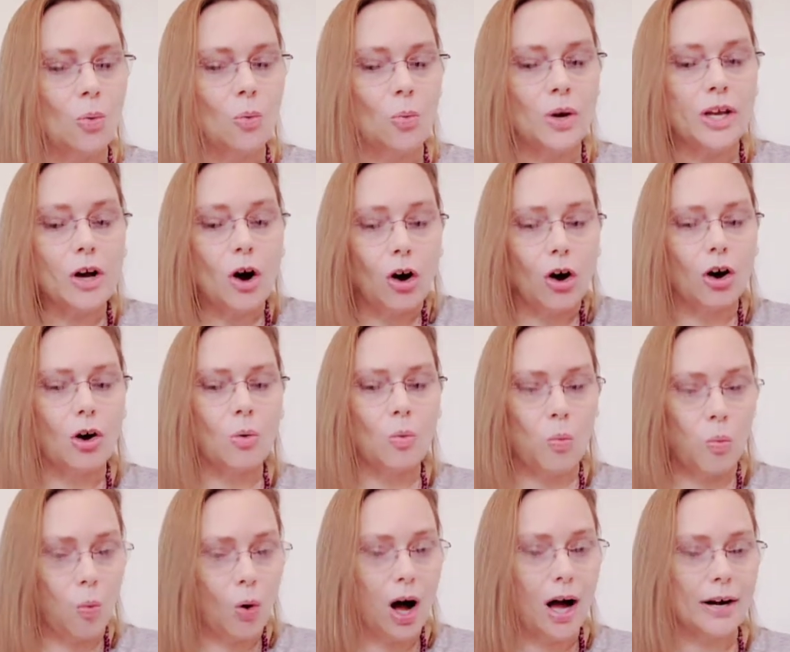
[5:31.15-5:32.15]
We are
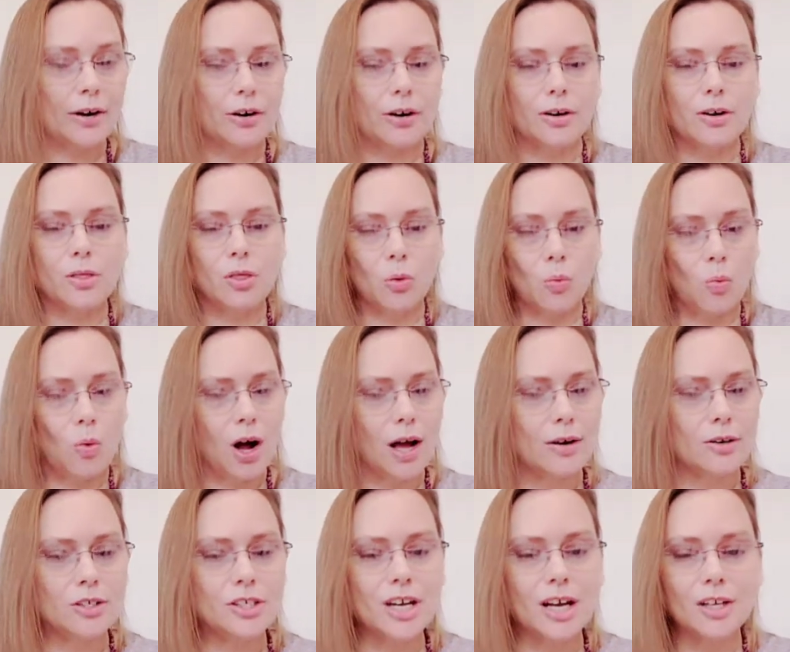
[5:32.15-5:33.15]
water. The
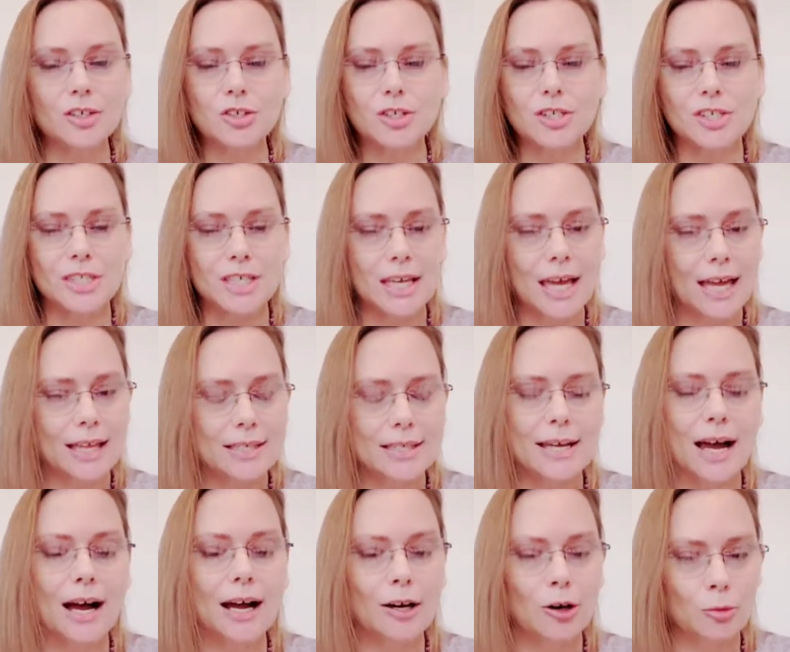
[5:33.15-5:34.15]
water touches the
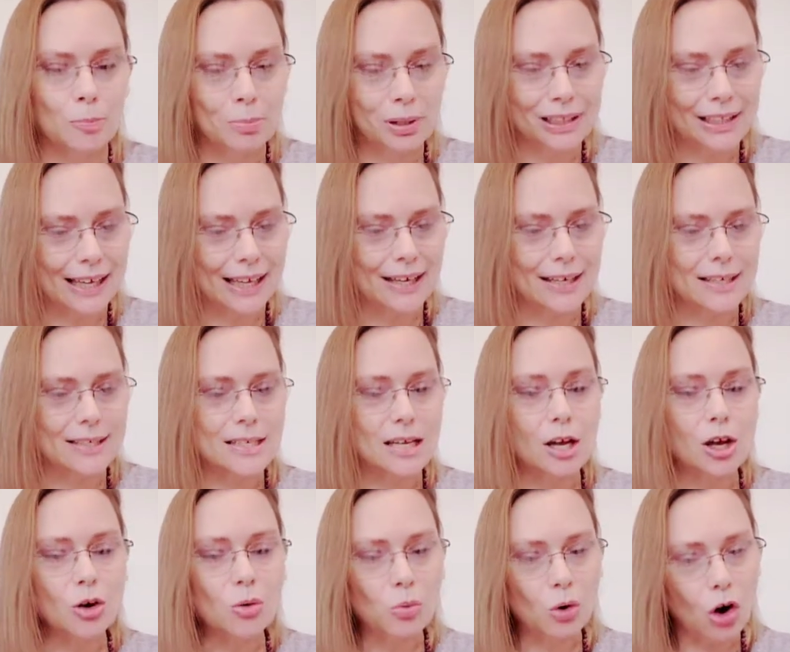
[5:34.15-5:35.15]
entire planet.
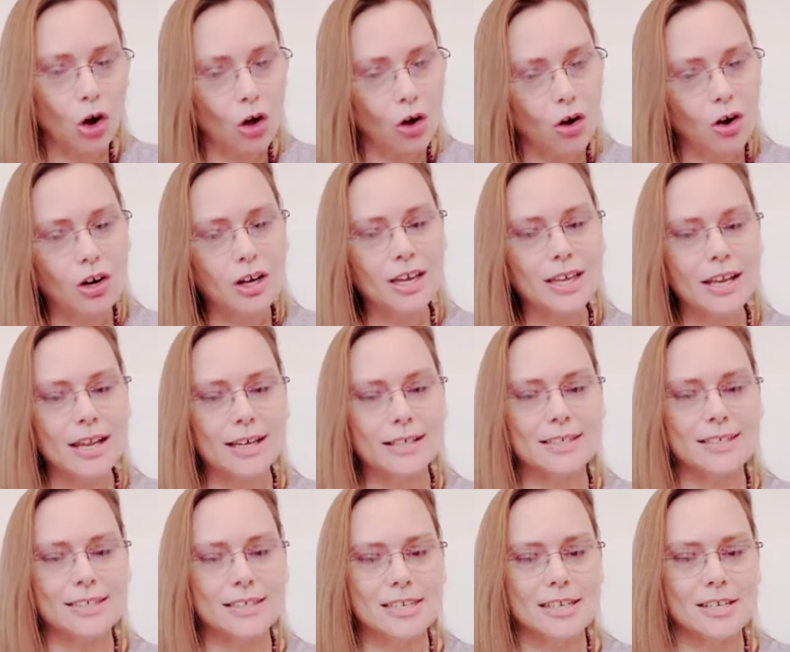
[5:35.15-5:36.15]
We're all
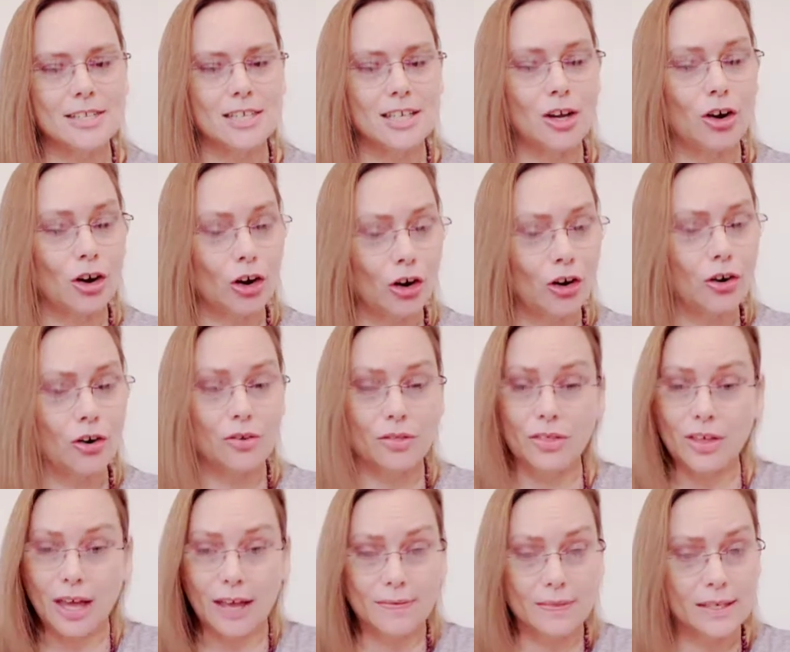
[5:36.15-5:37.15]
connected to the
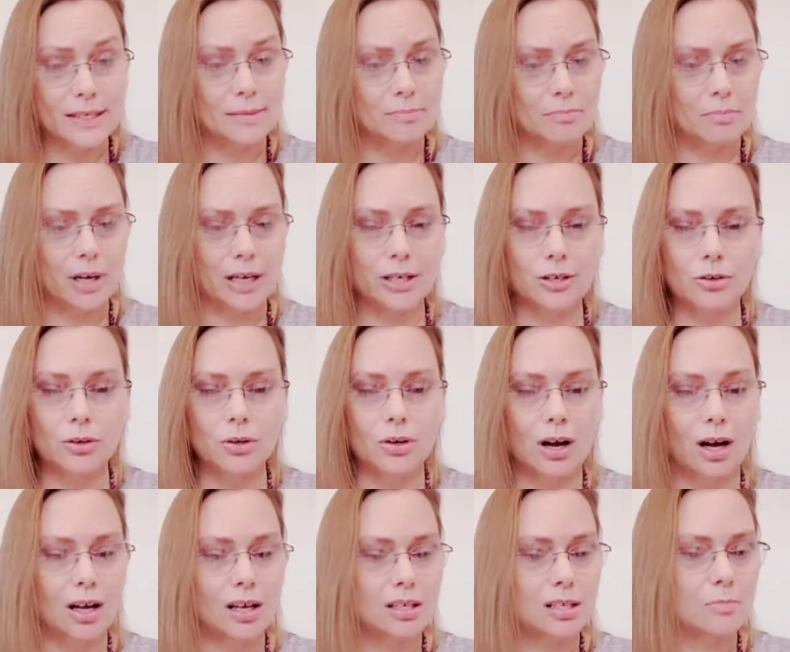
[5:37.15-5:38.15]
earth and this
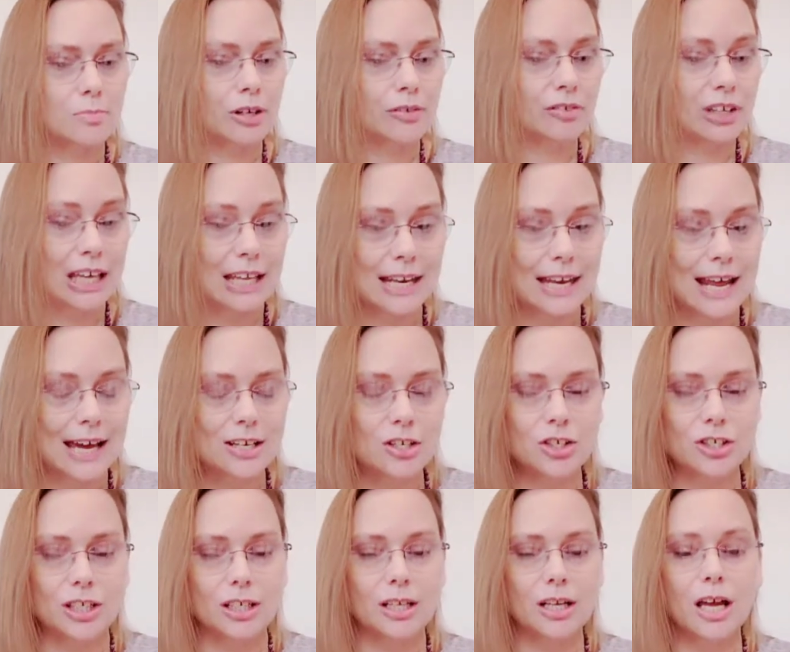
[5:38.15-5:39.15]
microcosm of
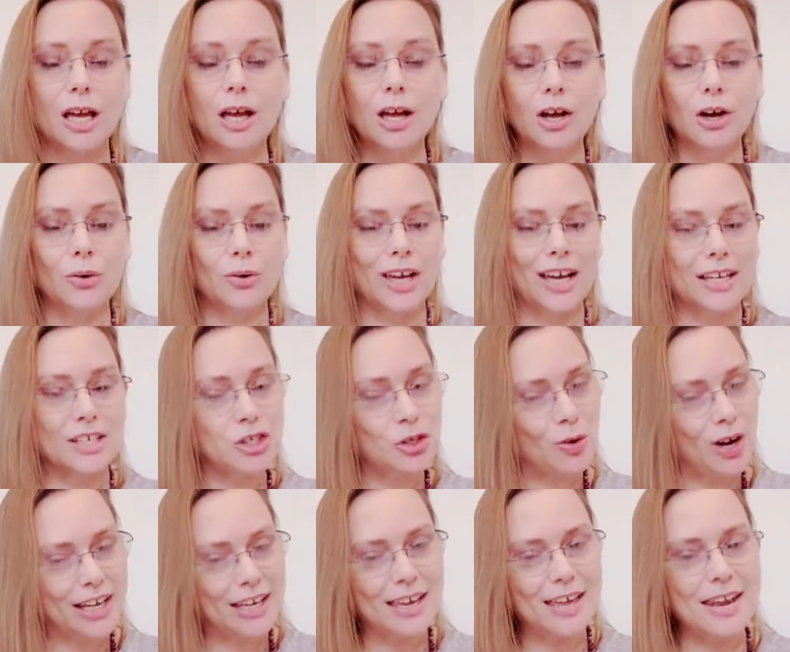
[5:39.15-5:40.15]
connection, okay?
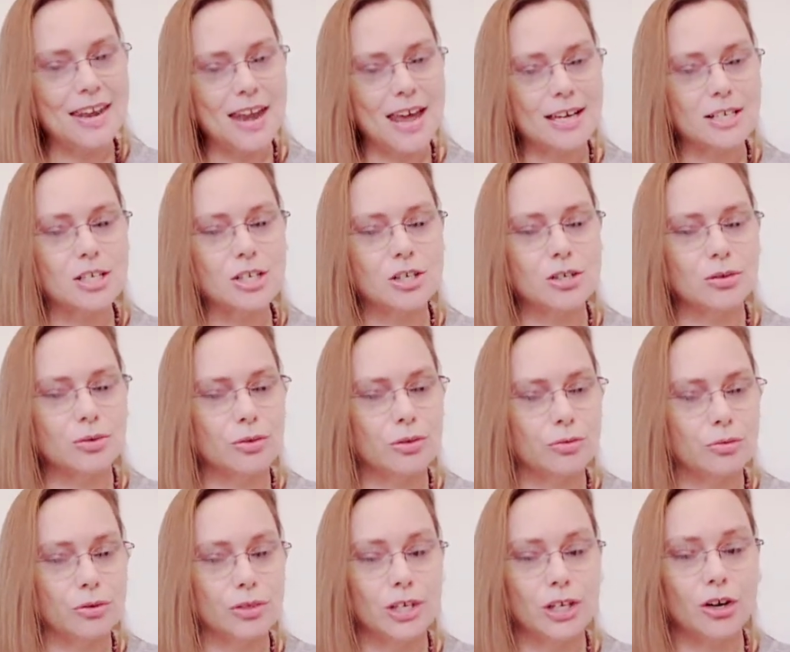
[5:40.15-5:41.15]
So I connect to you
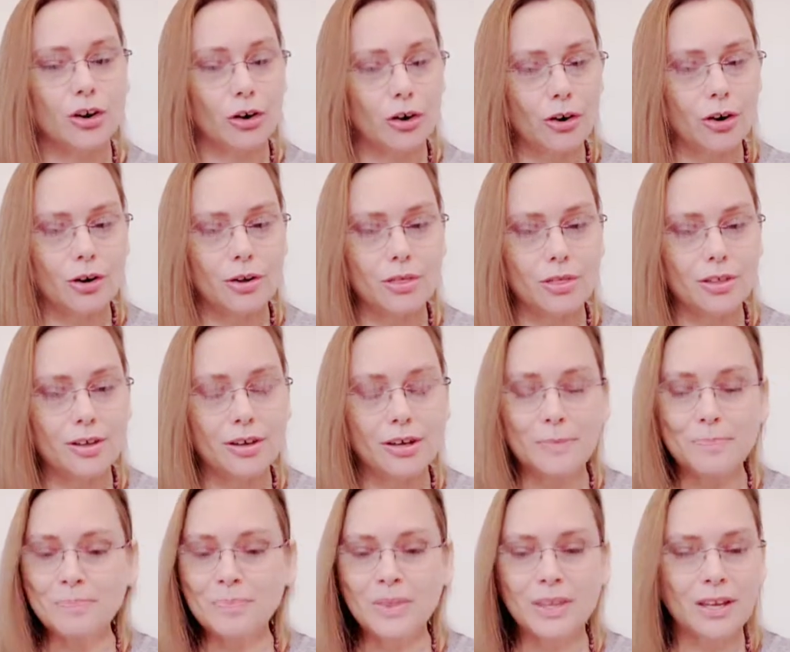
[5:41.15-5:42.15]
through the earth,
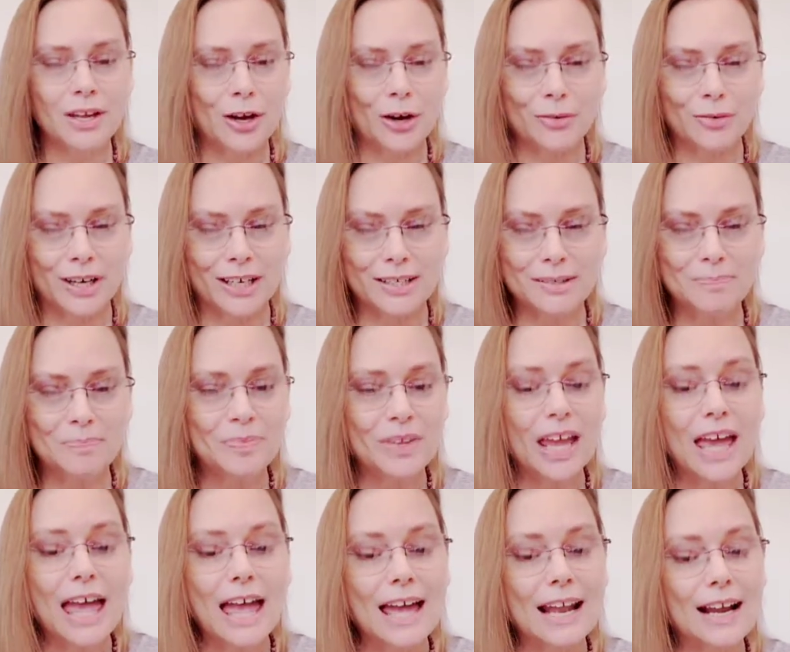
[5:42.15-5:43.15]
all right?
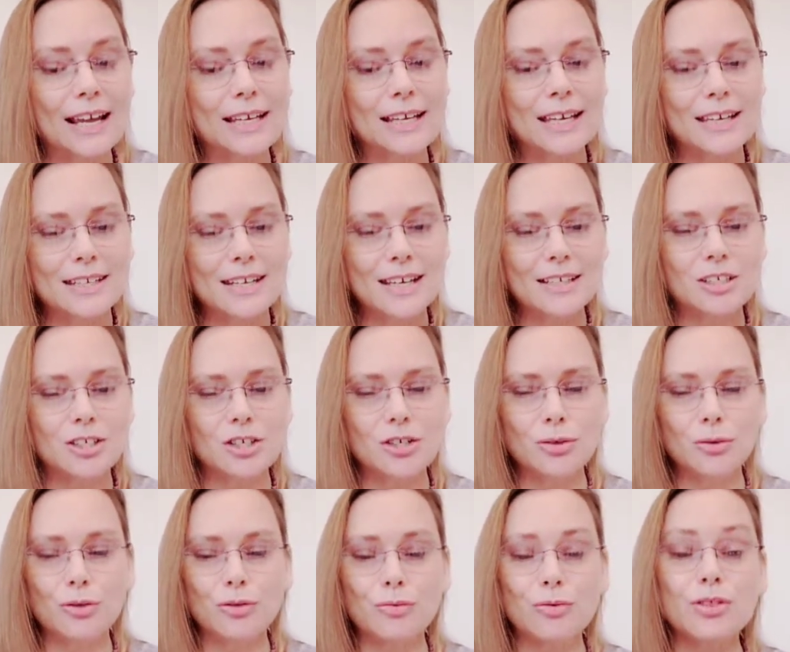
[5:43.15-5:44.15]
And I connect to
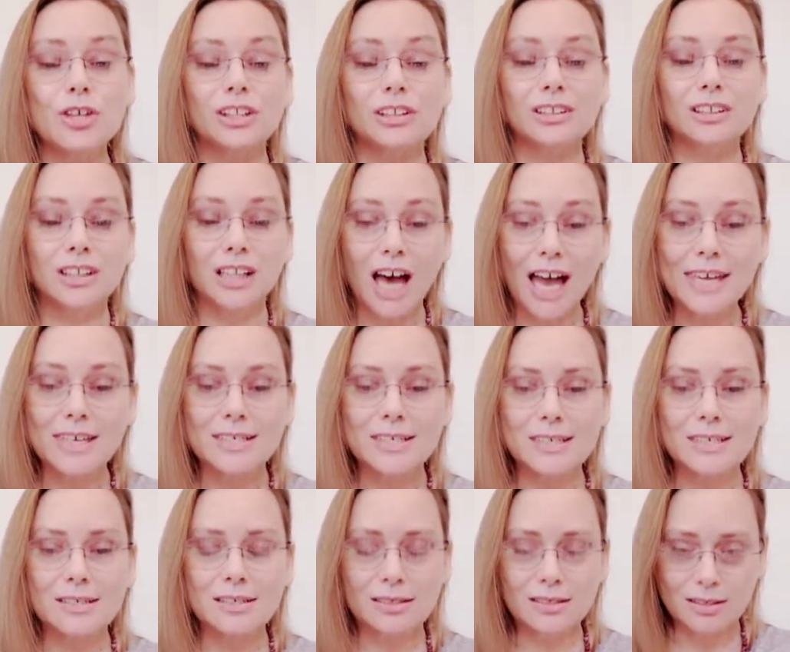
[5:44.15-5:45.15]
you through the
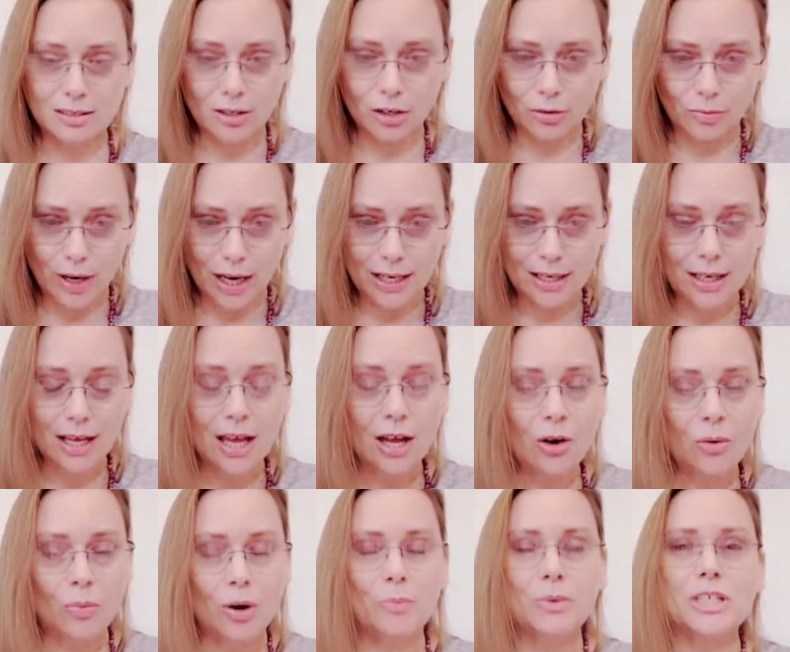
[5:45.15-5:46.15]
light, all right?
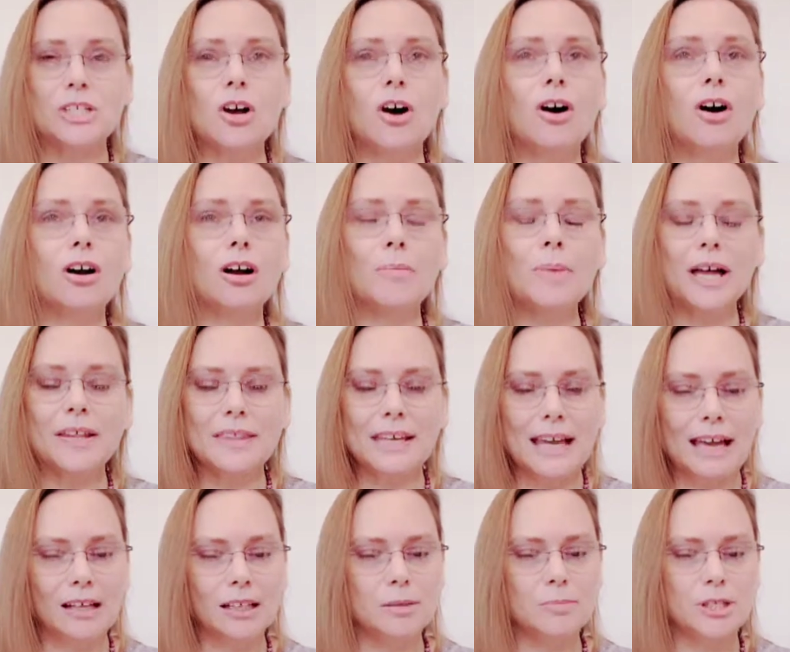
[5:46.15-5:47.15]
When we talk about
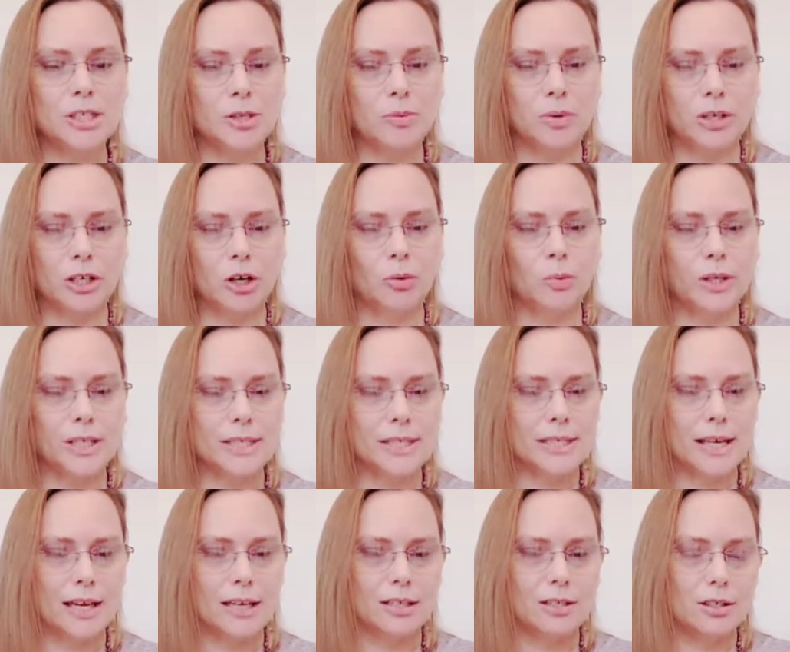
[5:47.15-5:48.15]
the elements, we always
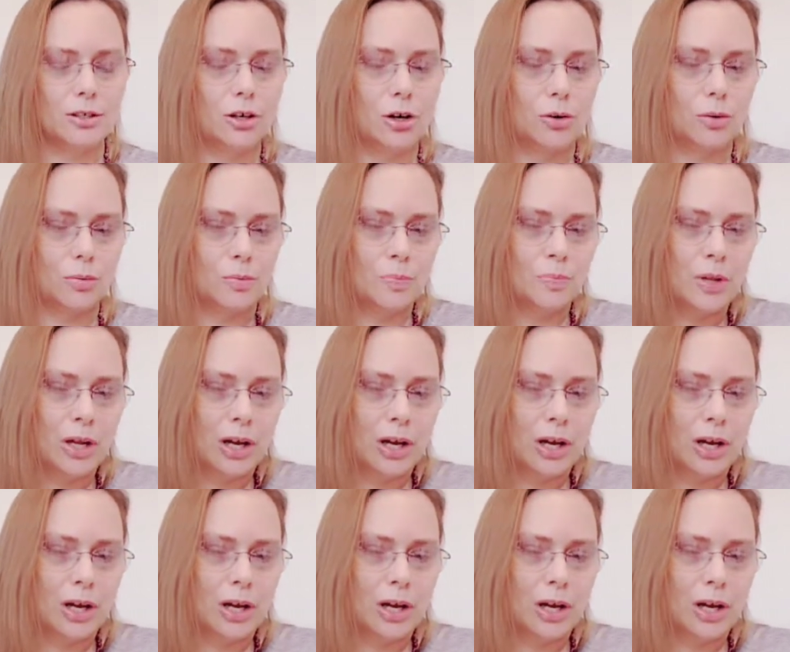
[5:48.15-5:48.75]
say, you know,